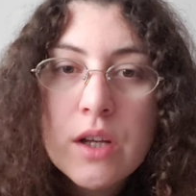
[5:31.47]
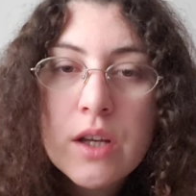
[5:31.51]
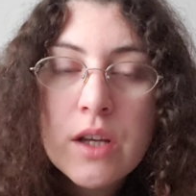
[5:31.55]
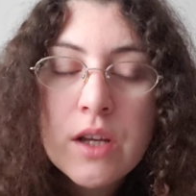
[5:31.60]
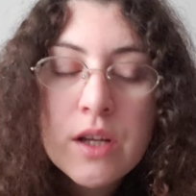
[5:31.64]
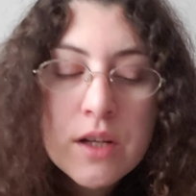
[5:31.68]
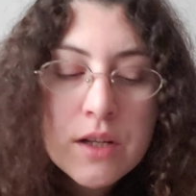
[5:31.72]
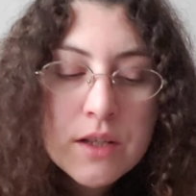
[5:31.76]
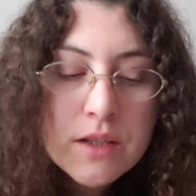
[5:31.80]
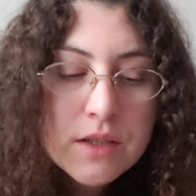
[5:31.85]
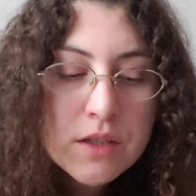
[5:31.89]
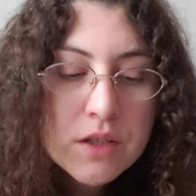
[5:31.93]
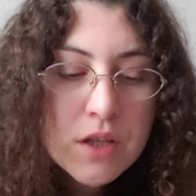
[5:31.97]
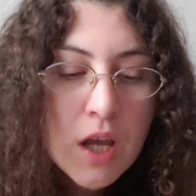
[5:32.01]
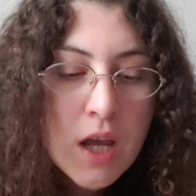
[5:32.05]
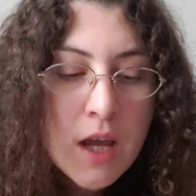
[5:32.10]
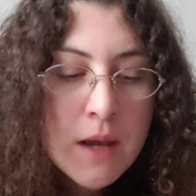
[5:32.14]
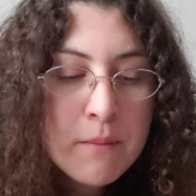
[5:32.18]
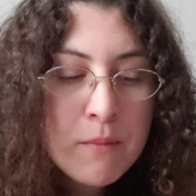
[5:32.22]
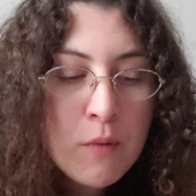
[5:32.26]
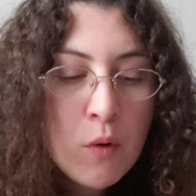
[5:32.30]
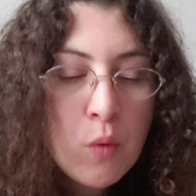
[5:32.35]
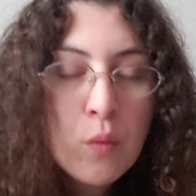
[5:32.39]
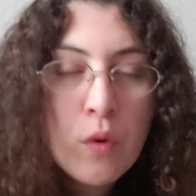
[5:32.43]
It is
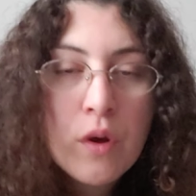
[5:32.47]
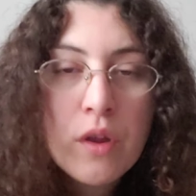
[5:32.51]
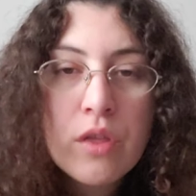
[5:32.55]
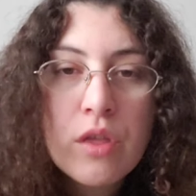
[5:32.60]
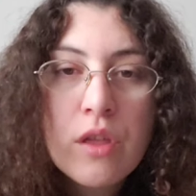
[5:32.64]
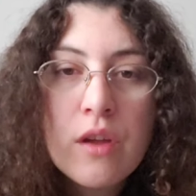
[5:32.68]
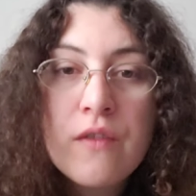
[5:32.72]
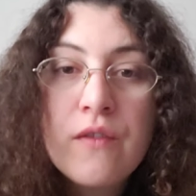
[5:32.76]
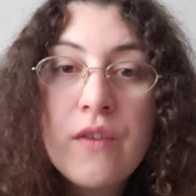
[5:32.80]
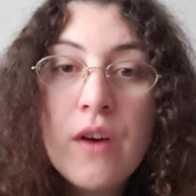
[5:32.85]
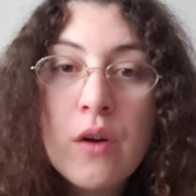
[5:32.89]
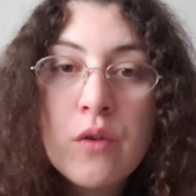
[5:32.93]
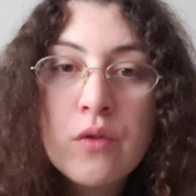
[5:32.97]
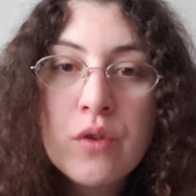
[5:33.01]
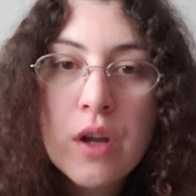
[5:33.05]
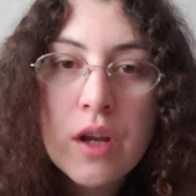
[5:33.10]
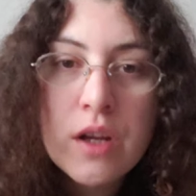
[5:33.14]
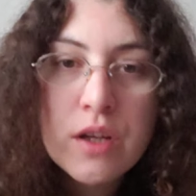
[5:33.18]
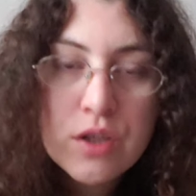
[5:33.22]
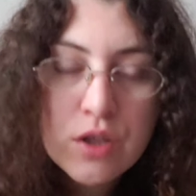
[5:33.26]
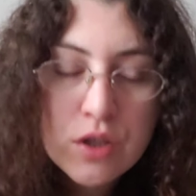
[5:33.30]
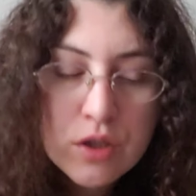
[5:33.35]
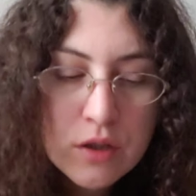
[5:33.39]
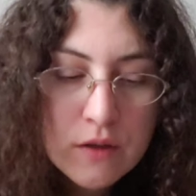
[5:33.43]
same with the
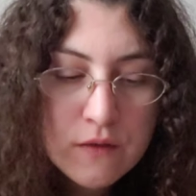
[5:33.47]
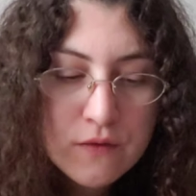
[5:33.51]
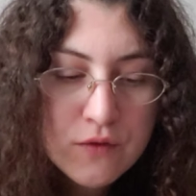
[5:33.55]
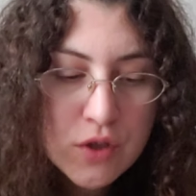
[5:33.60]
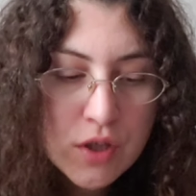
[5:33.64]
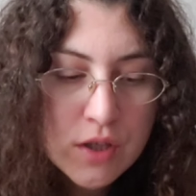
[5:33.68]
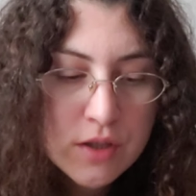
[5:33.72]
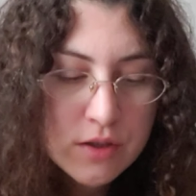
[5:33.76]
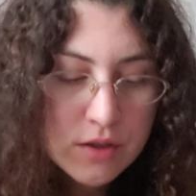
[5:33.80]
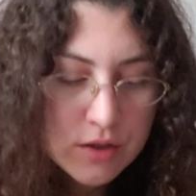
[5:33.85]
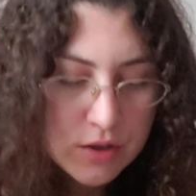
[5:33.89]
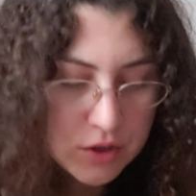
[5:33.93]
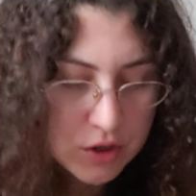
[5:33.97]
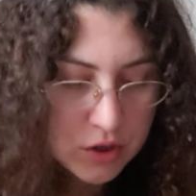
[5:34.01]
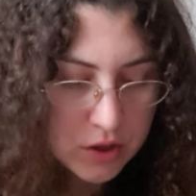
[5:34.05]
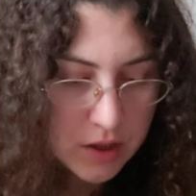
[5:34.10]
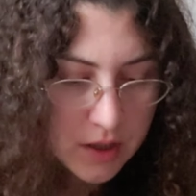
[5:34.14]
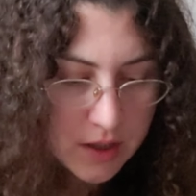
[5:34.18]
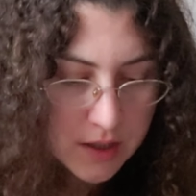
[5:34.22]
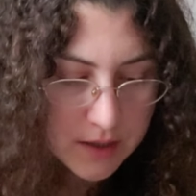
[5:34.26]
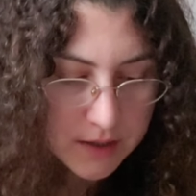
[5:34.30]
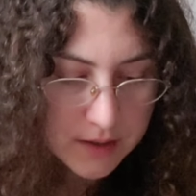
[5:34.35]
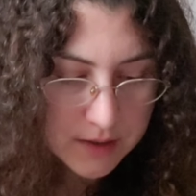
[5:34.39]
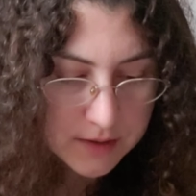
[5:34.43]
foundation of Jesus
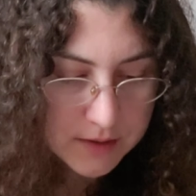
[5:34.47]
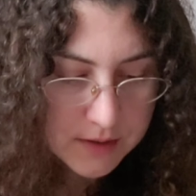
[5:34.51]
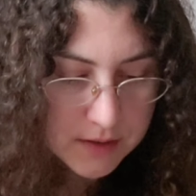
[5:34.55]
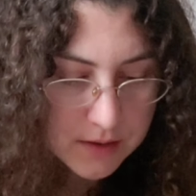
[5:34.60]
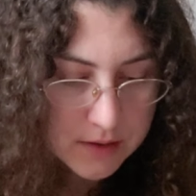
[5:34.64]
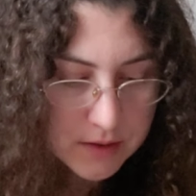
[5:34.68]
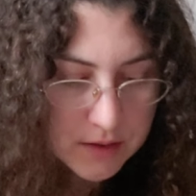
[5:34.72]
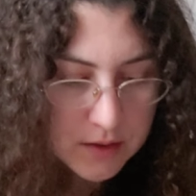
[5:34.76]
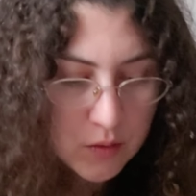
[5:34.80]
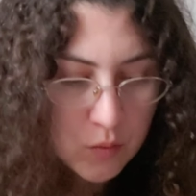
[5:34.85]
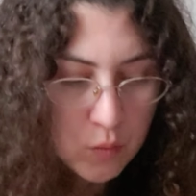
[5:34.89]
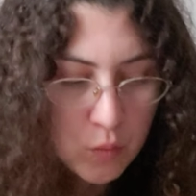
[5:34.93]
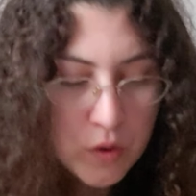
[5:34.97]
Christ.